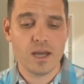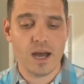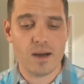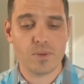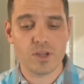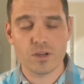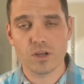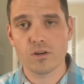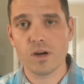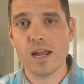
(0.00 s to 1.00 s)
um, but you
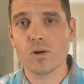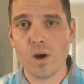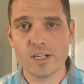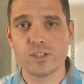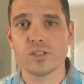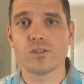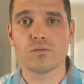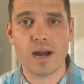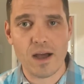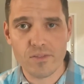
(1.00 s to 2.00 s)
can create questions
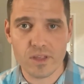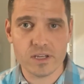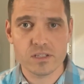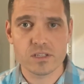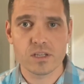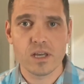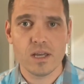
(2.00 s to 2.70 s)
around this